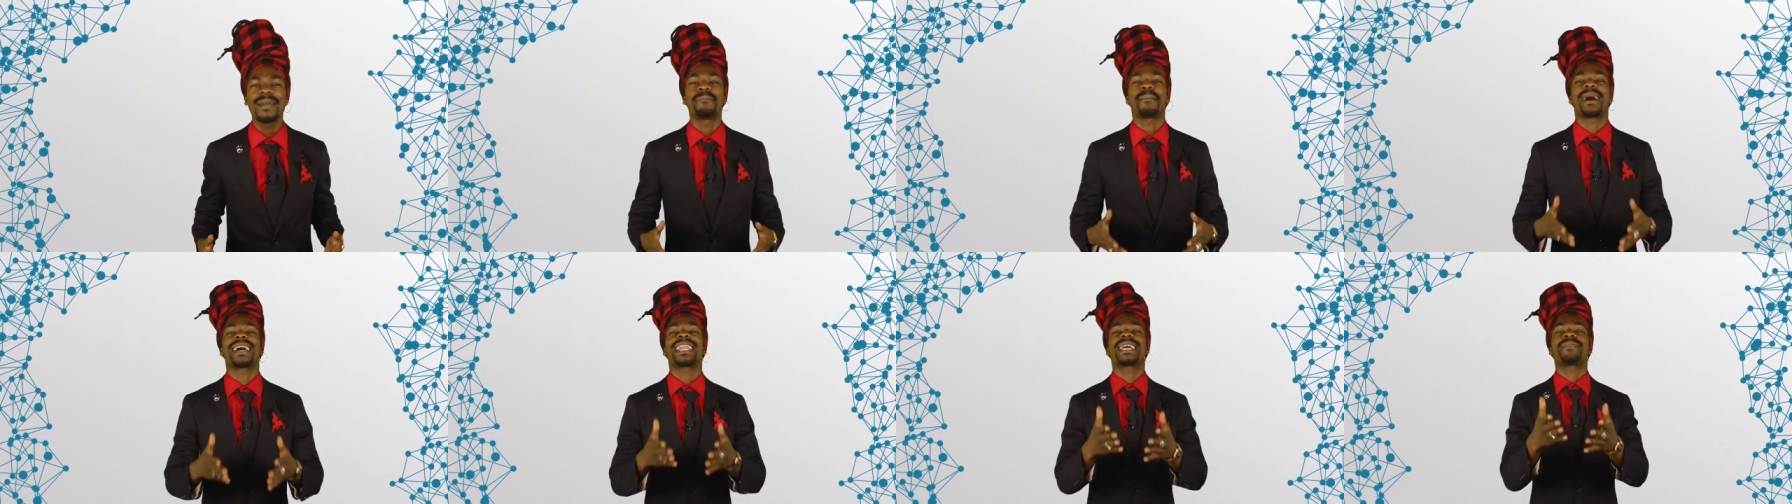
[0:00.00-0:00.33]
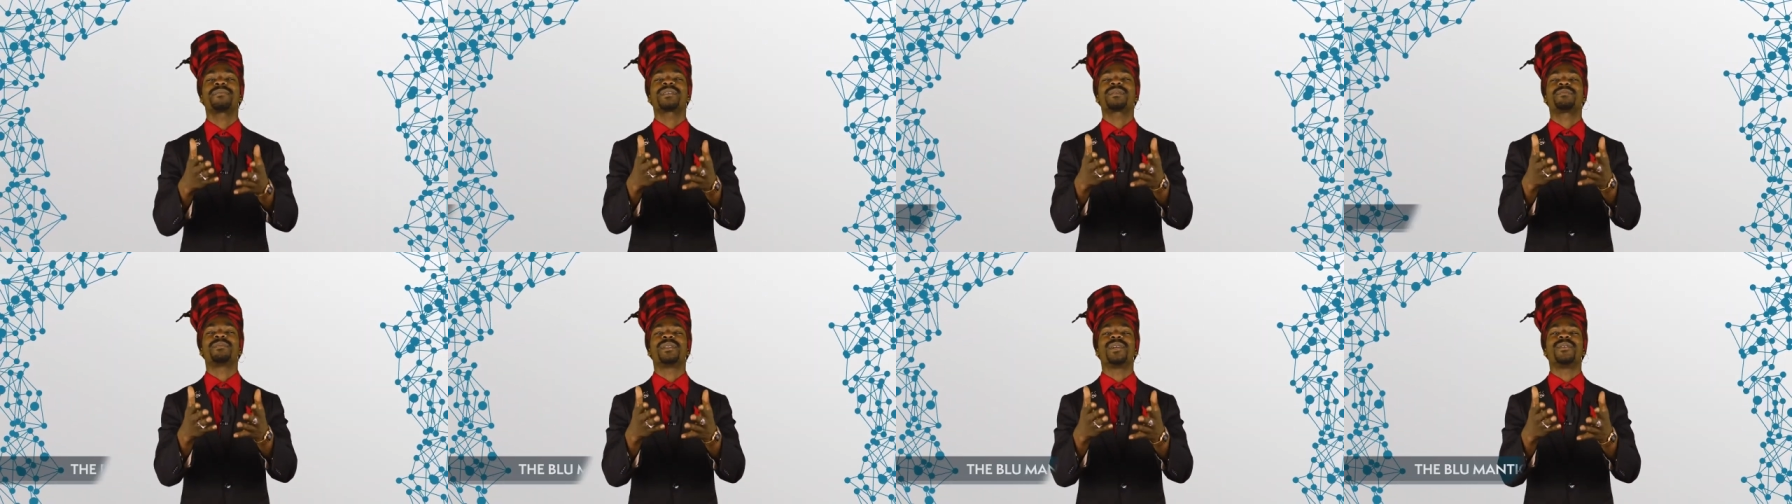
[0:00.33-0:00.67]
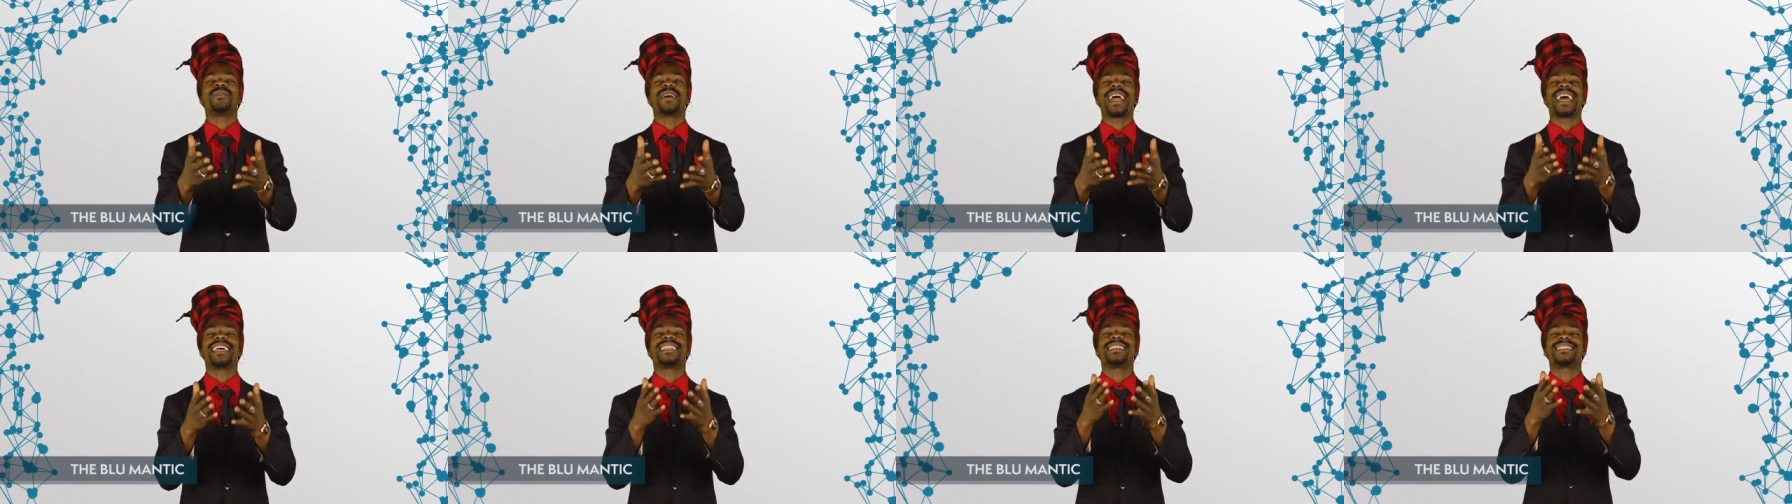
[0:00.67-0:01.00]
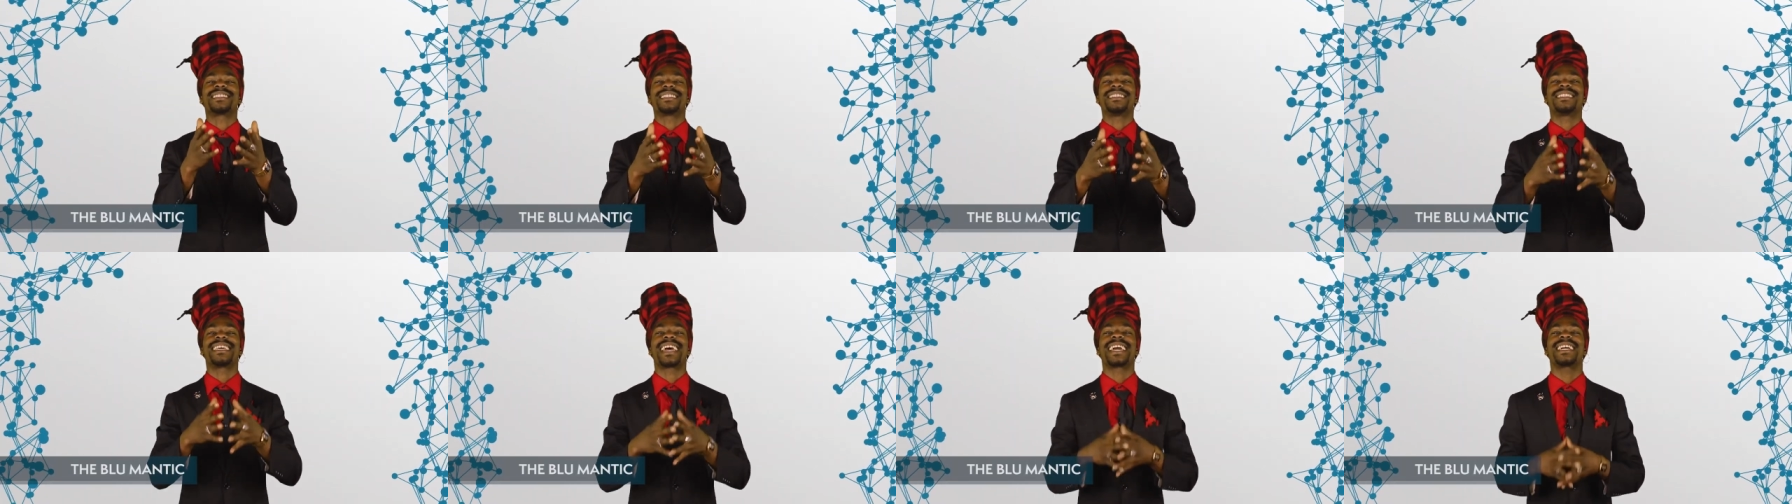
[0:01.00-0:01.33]
My name is Blue, and in
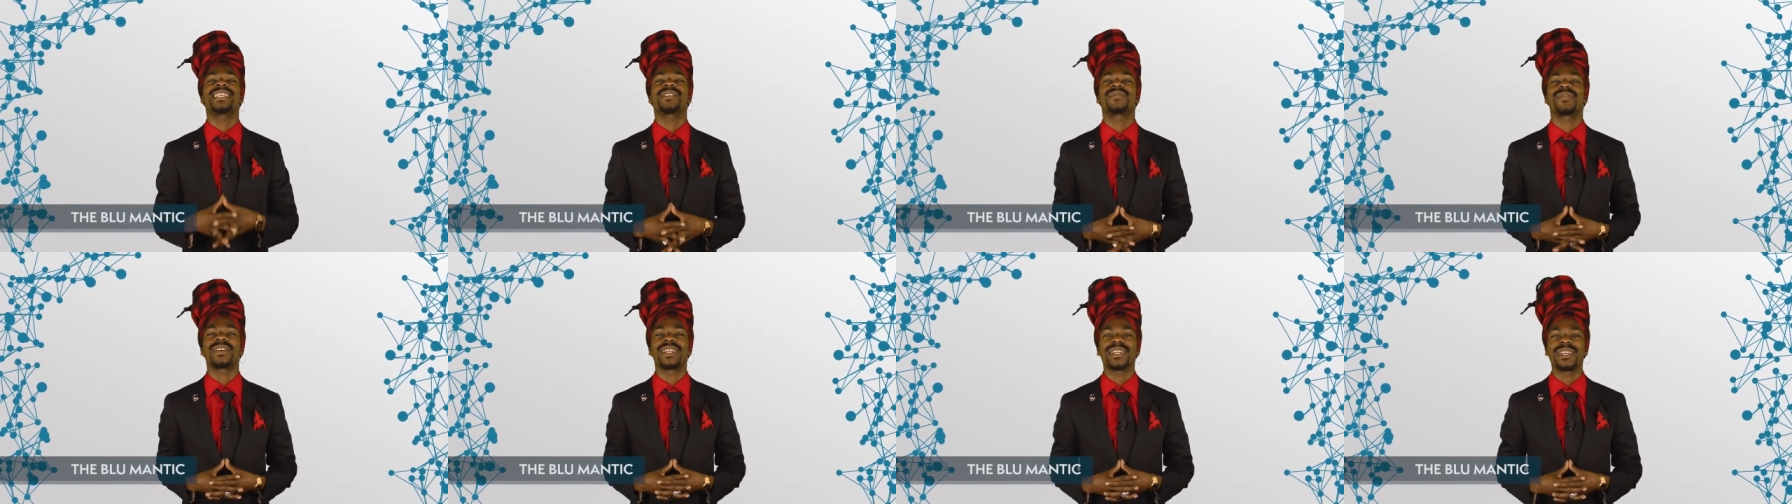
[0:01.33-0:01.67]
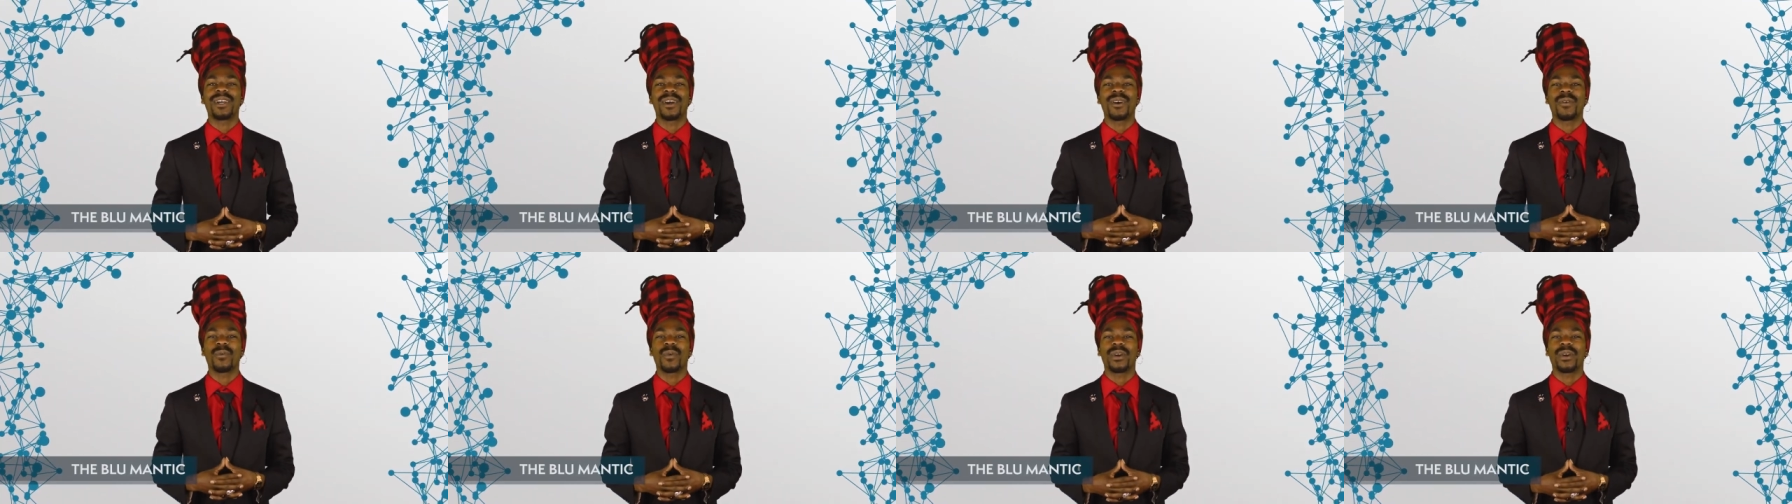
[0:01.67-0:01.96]
today's video,